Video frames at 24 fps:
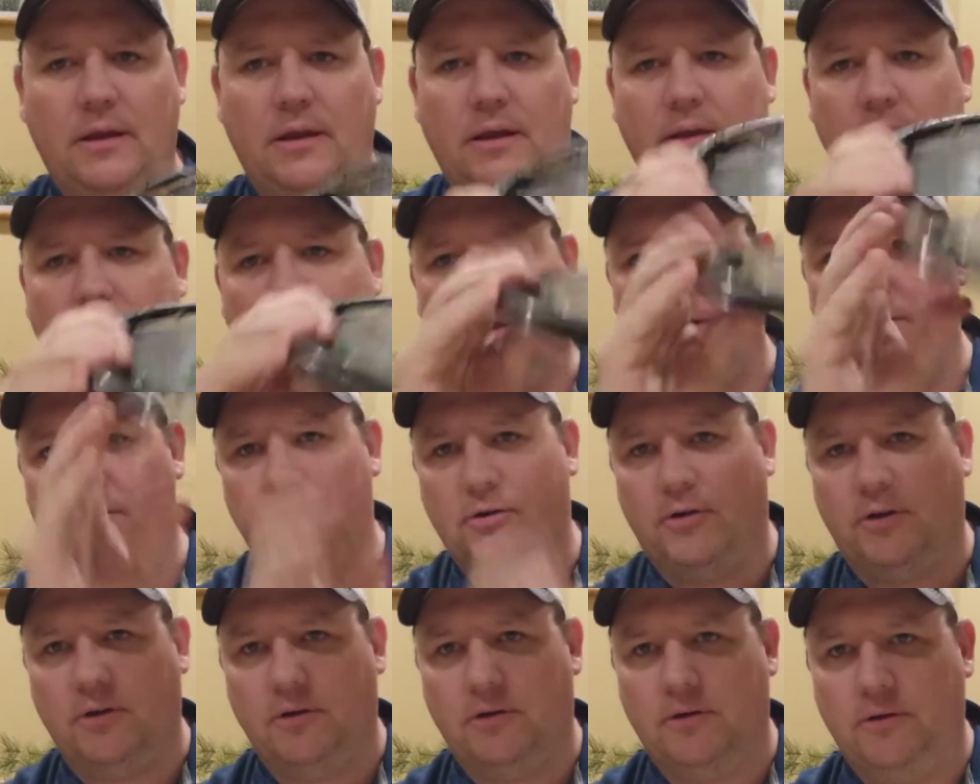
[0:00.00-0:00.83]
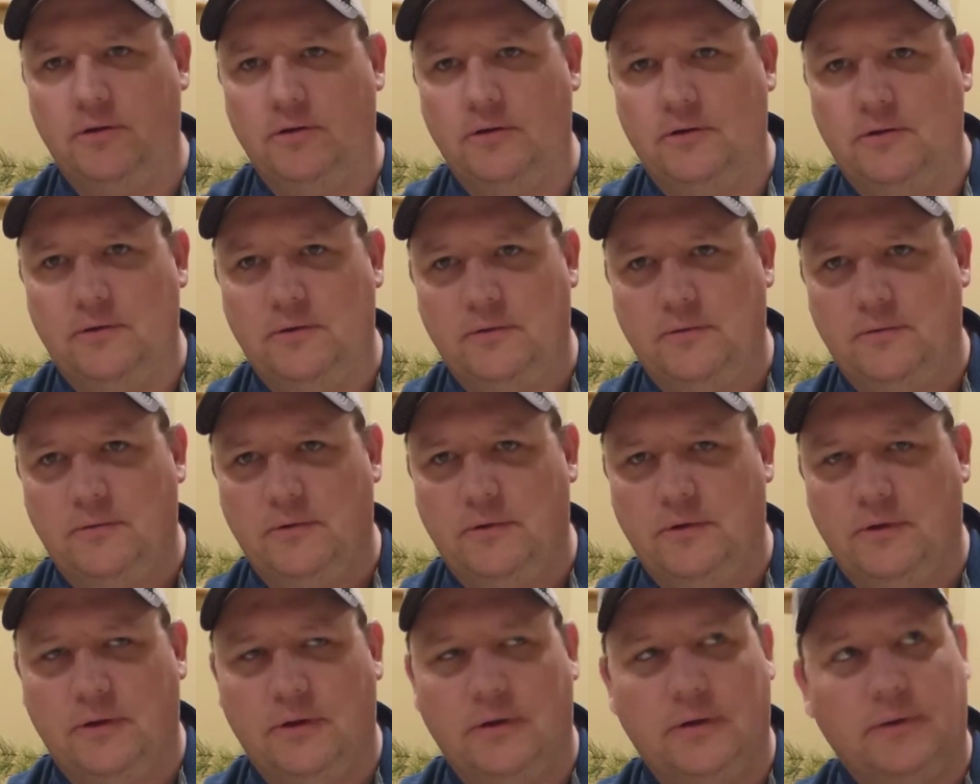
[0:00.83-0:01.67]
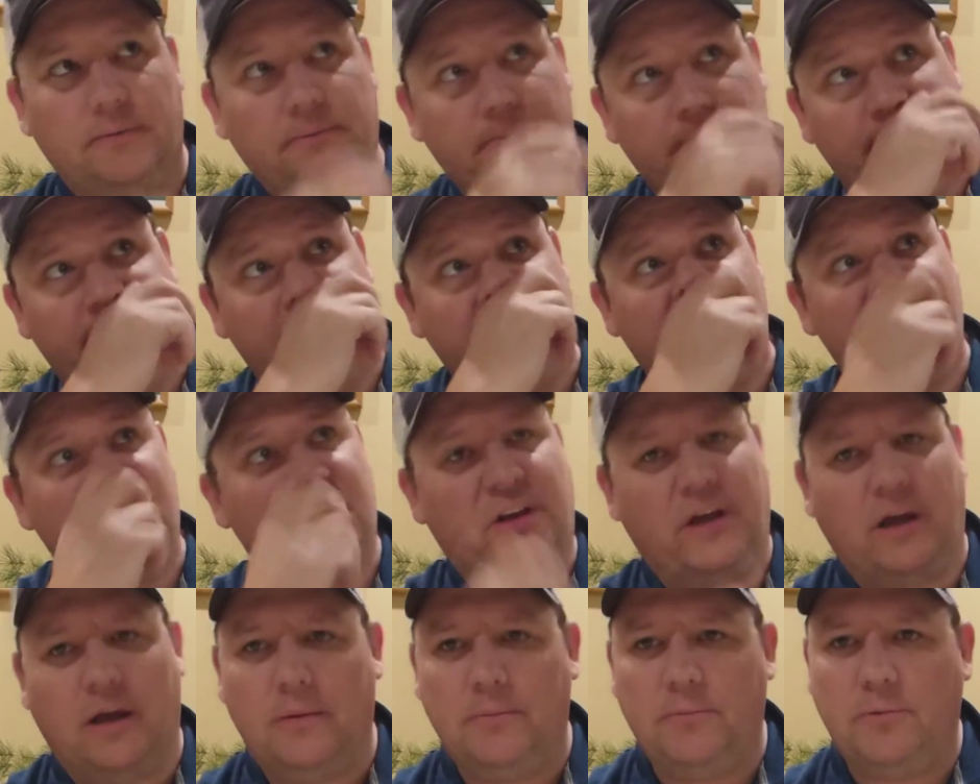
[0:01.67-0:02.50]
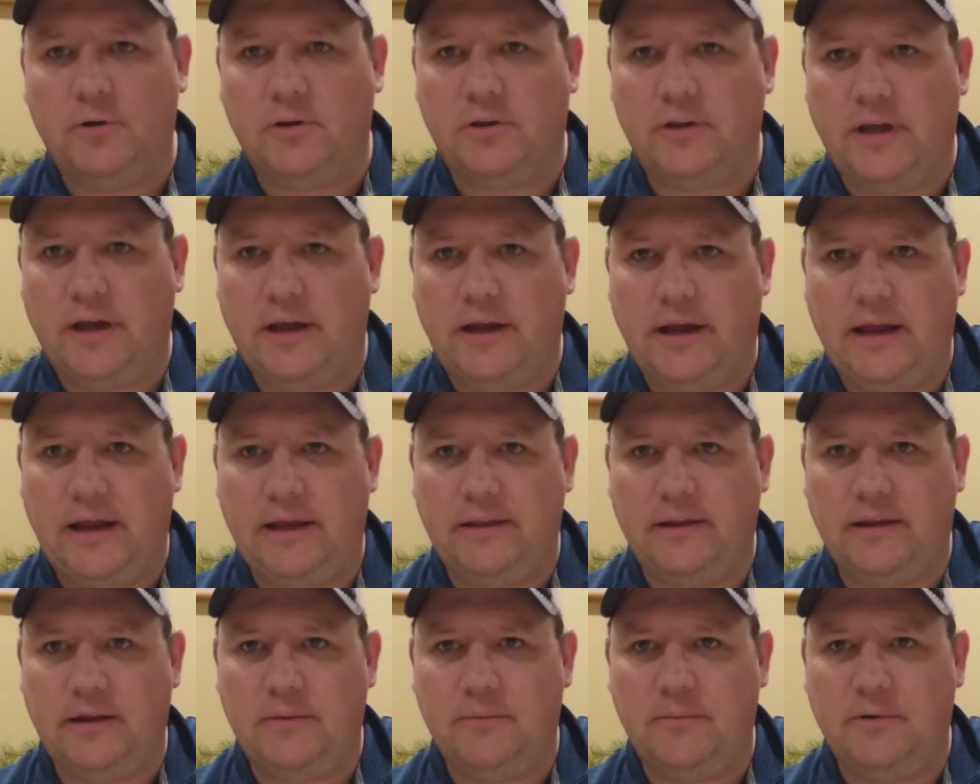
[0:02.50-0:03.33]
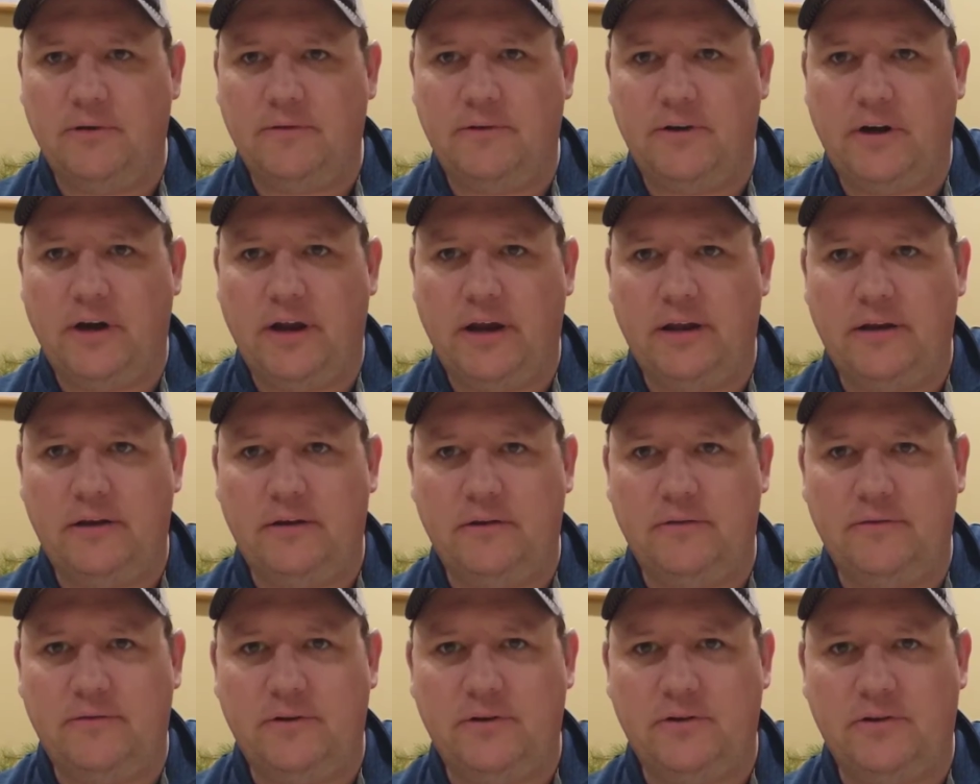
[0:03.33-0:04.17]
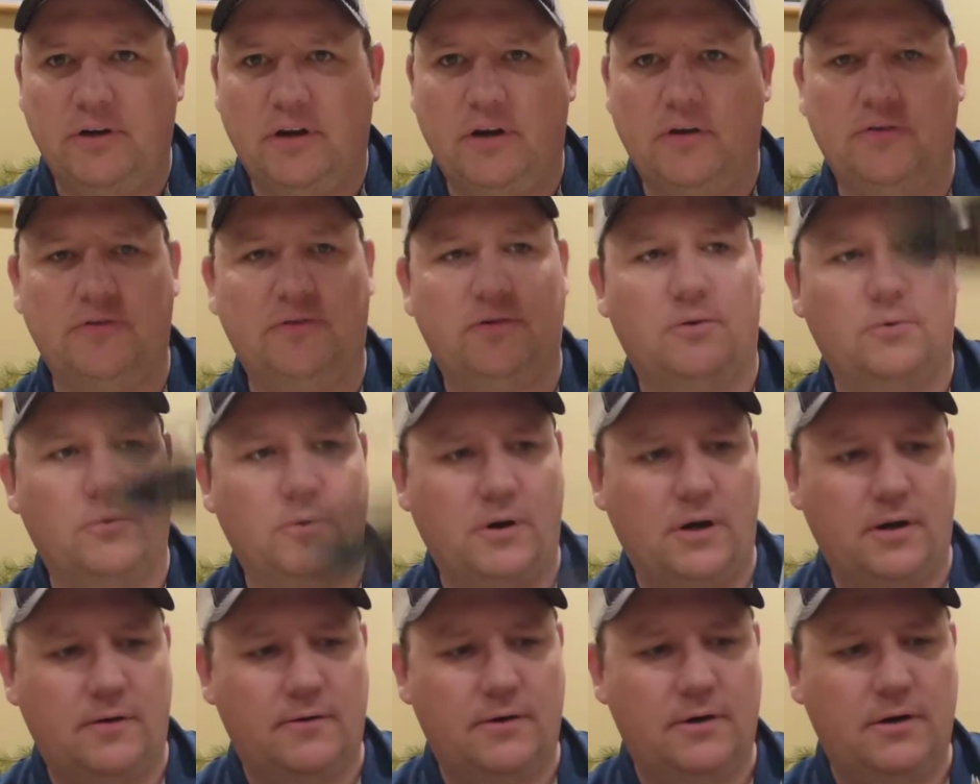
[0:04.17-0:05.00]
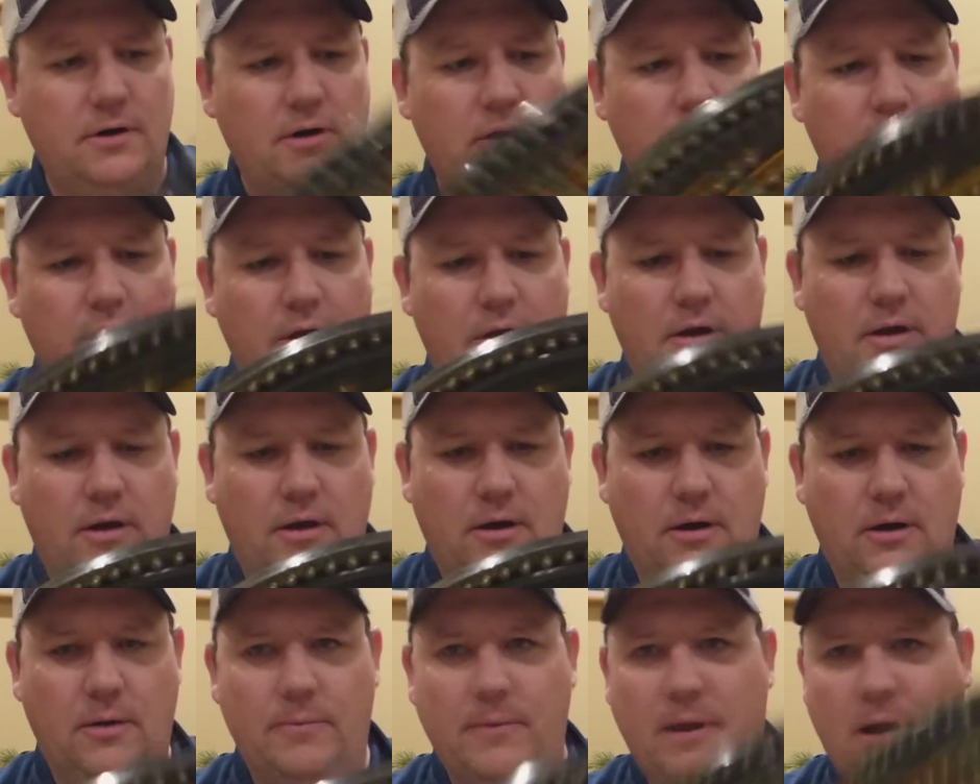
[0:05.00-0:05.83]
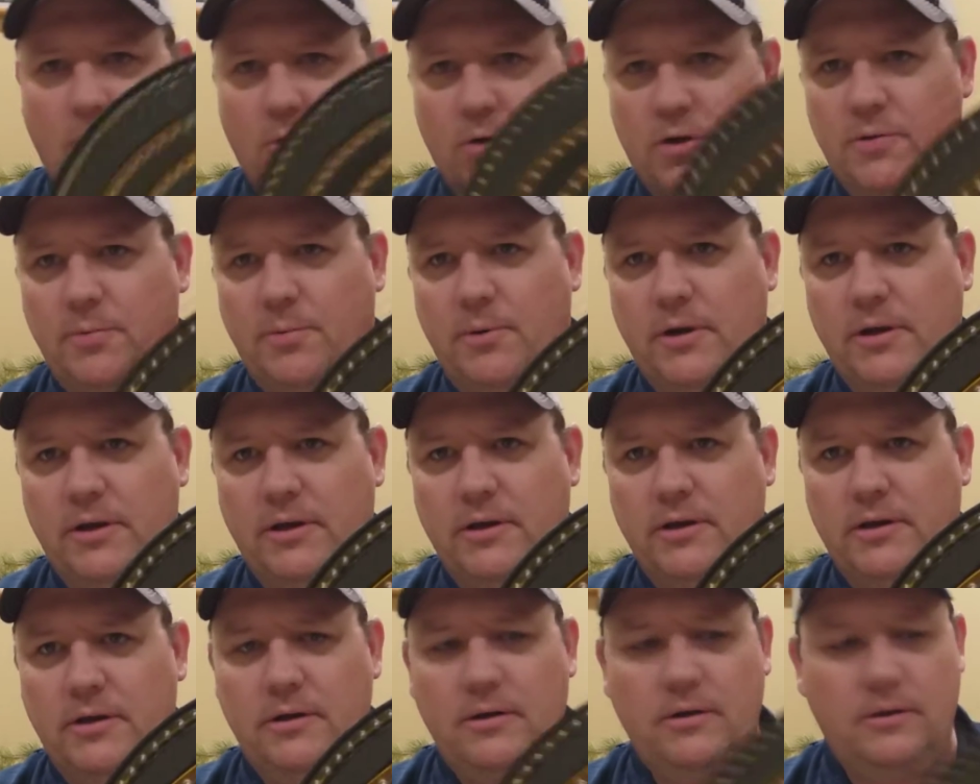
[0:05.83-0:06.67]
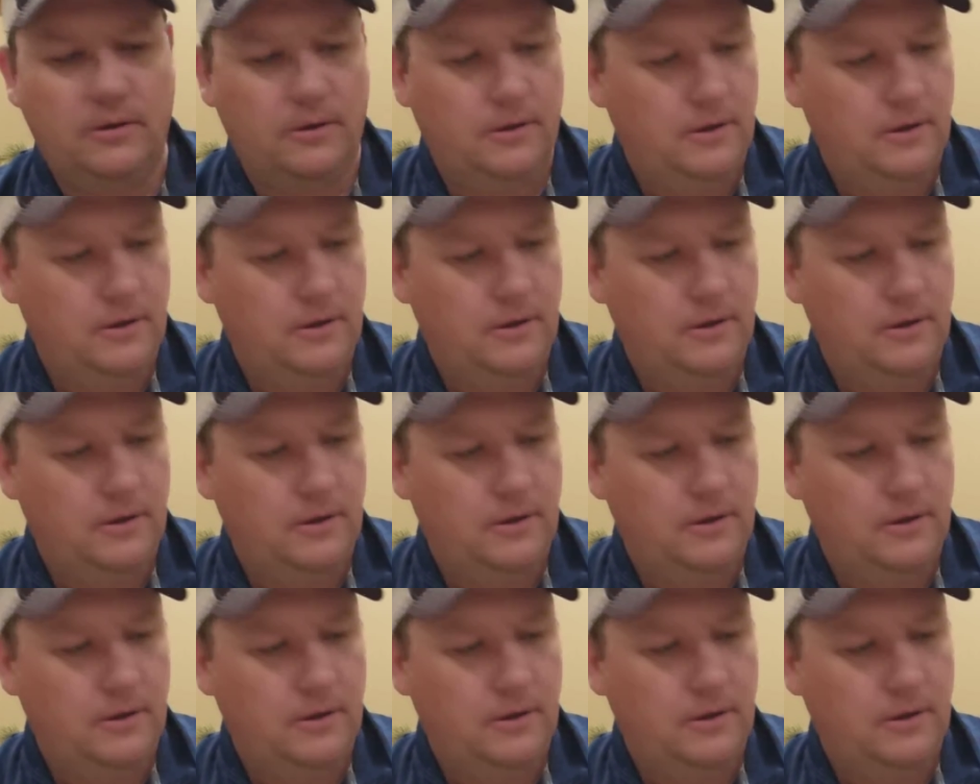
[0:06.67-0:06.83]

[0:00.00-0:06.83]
and then you could just kind of hang that above your head in the fish house or wherever. That works pretty good.